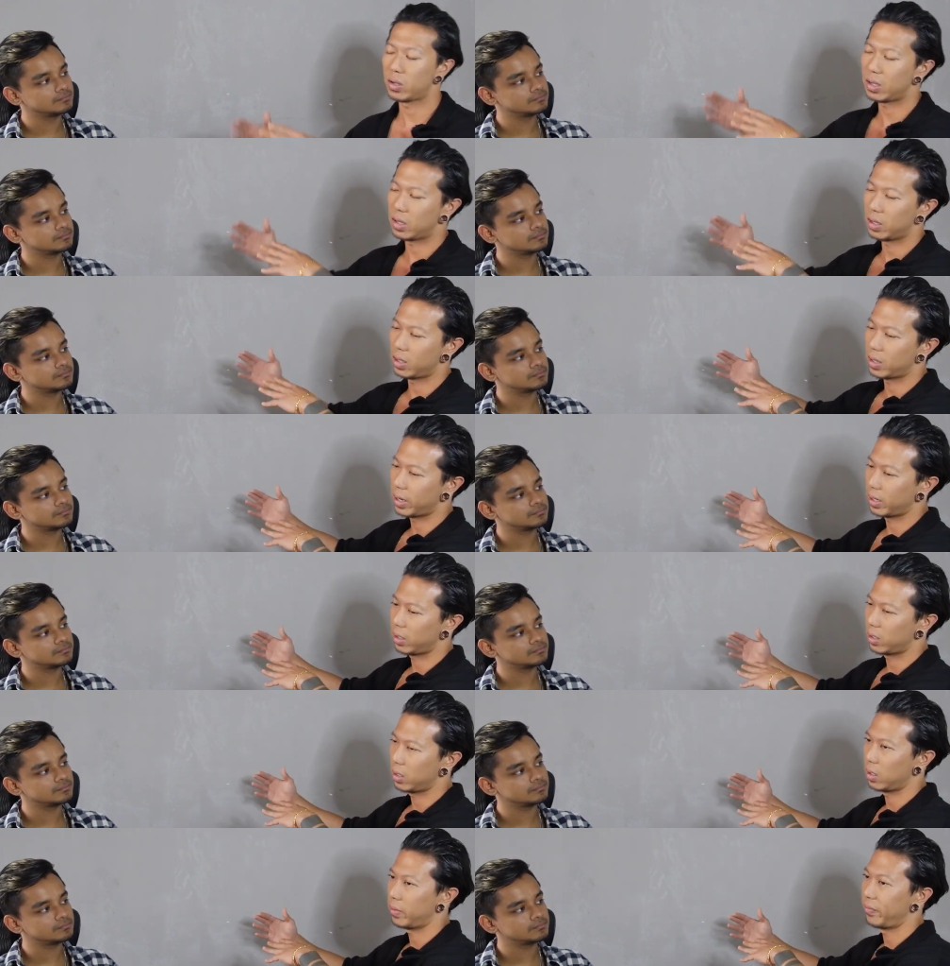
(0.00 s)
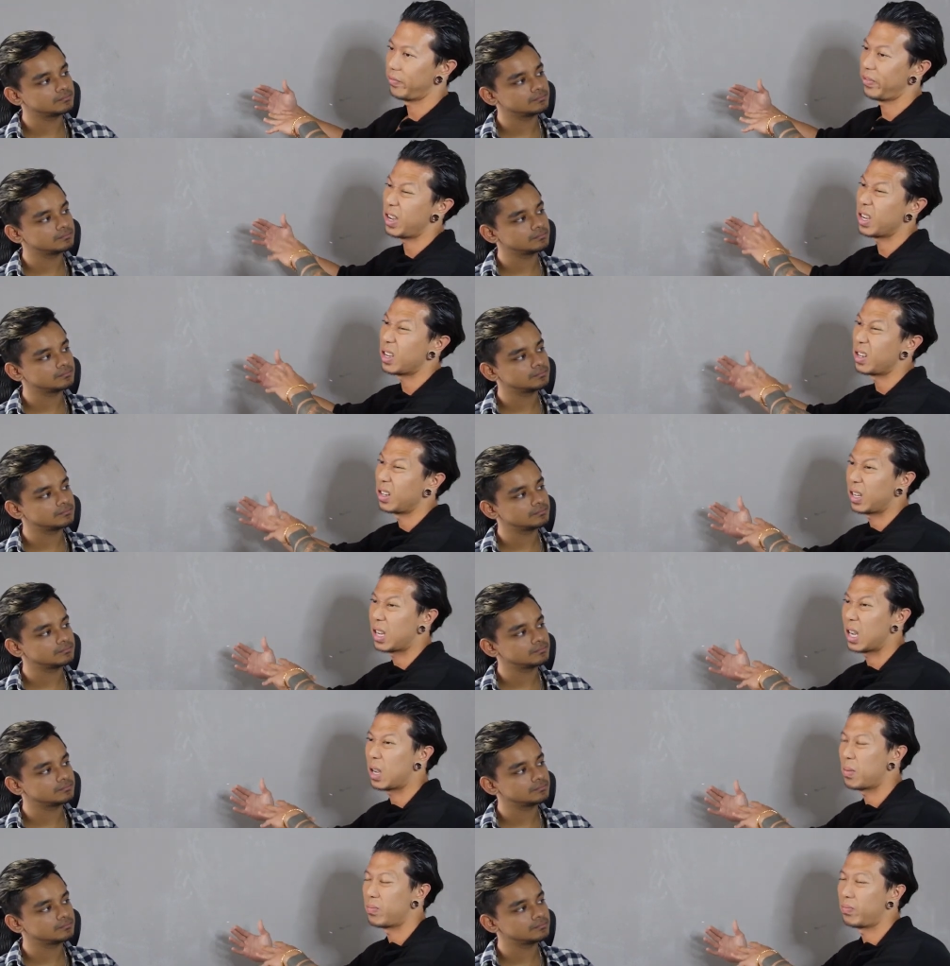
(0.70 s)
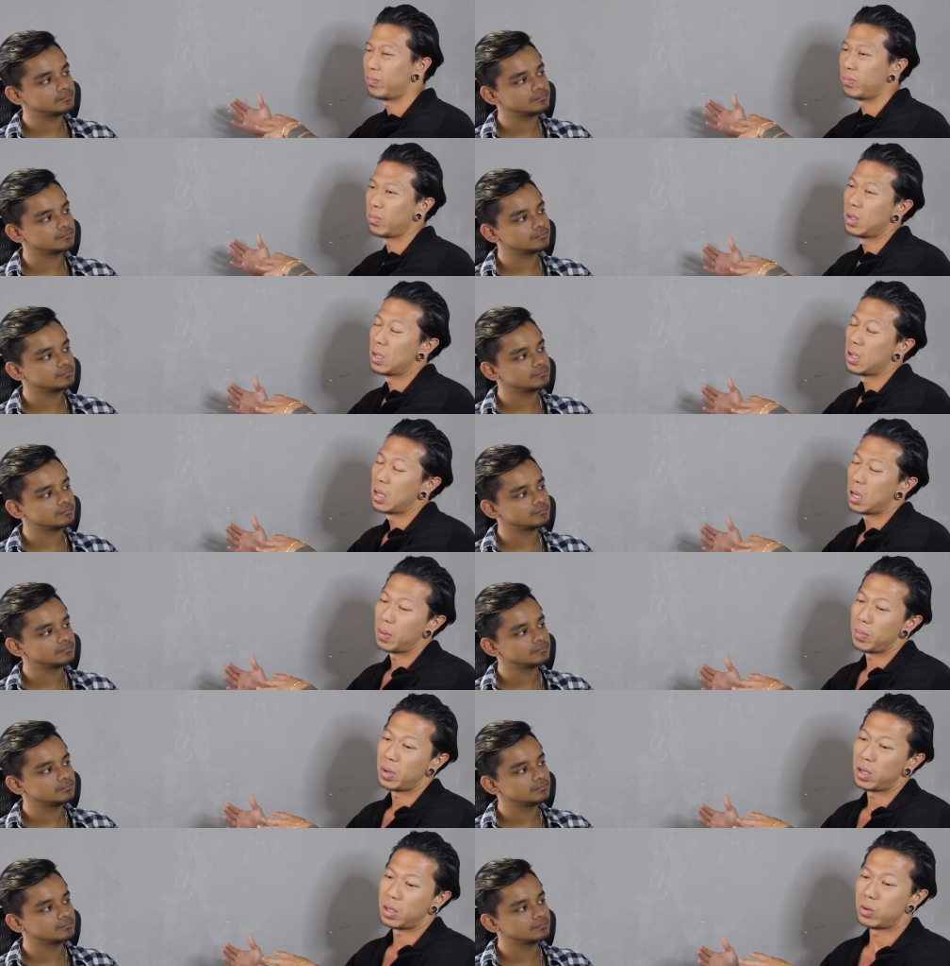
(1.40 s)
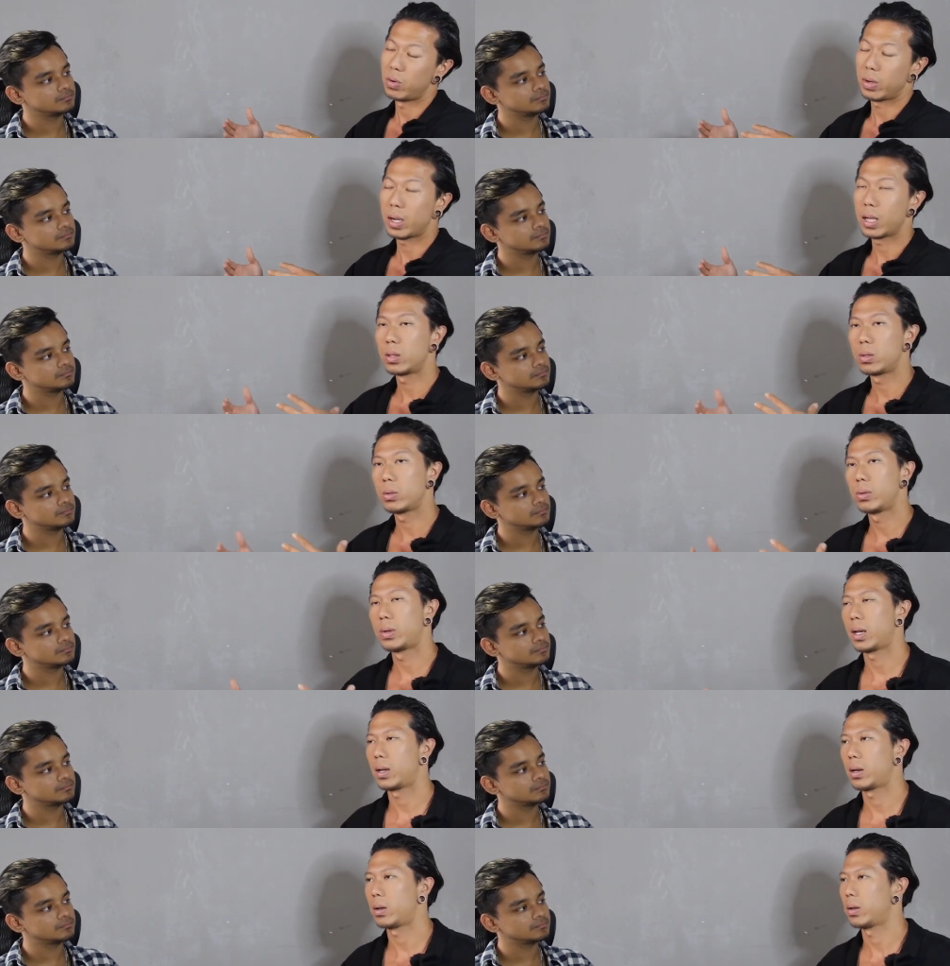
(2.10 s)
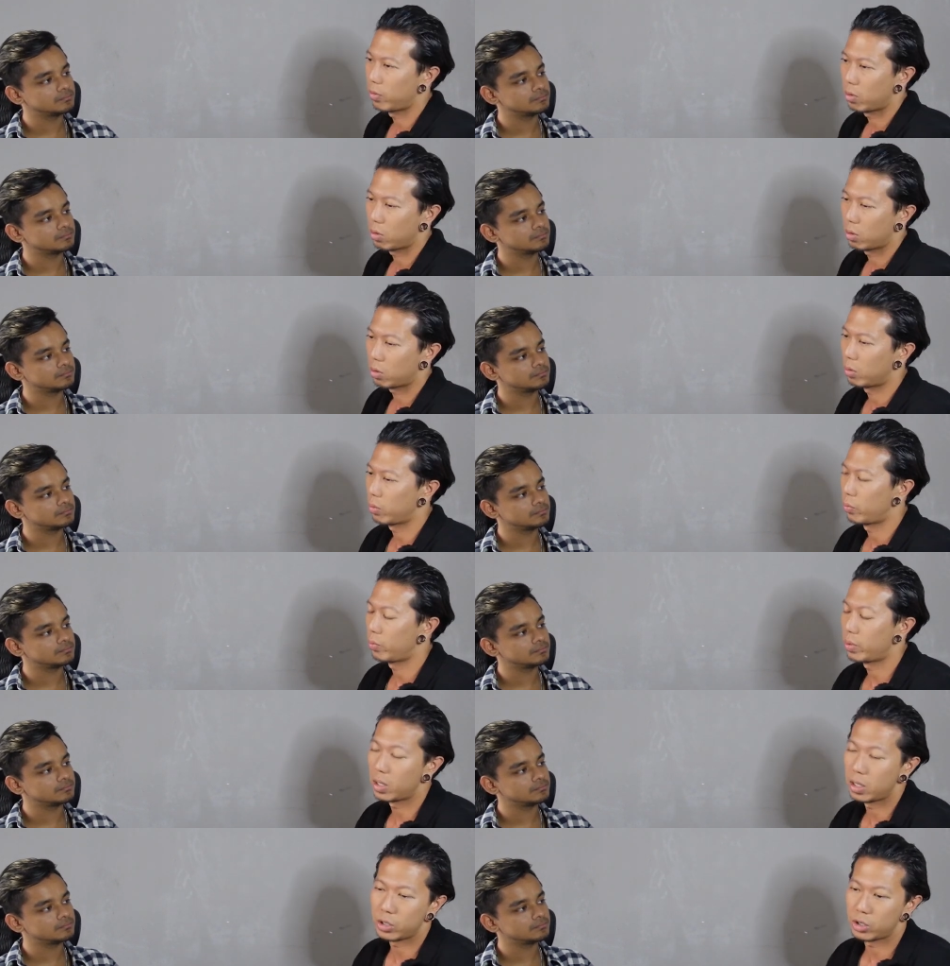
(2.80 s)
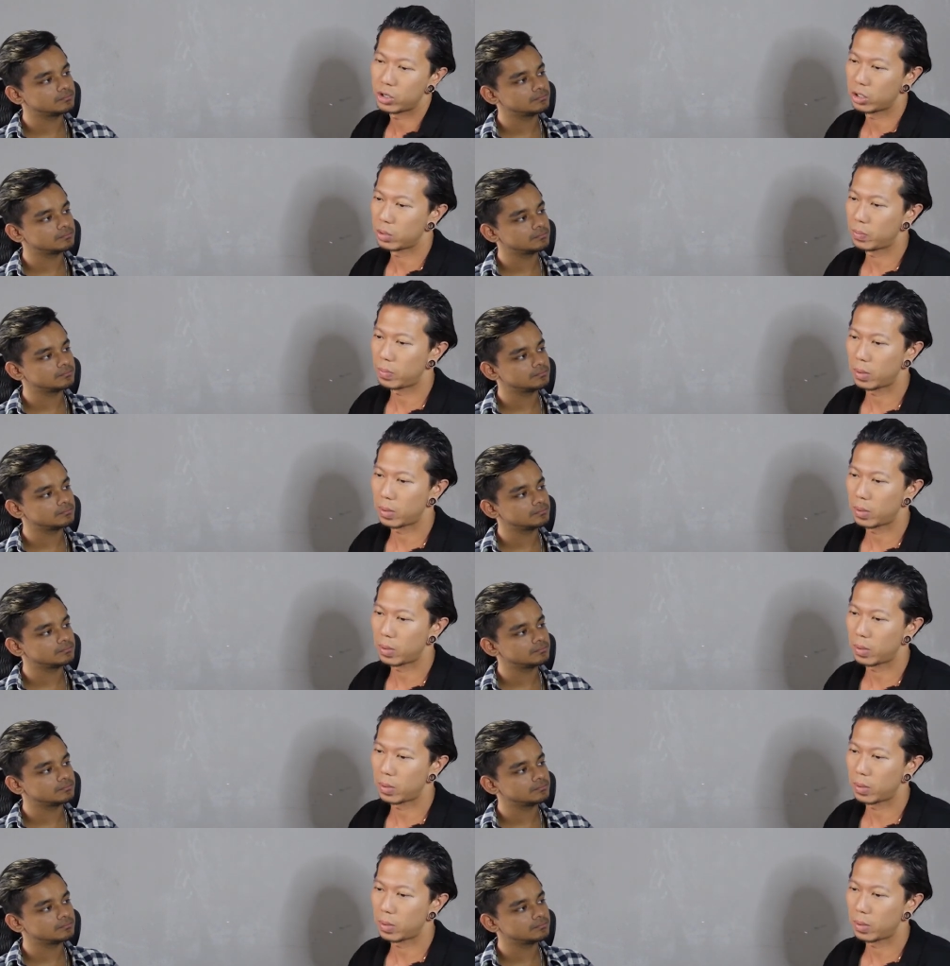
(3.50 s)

Speaker 1: in like the vegan camp, I mean, you can do that for religious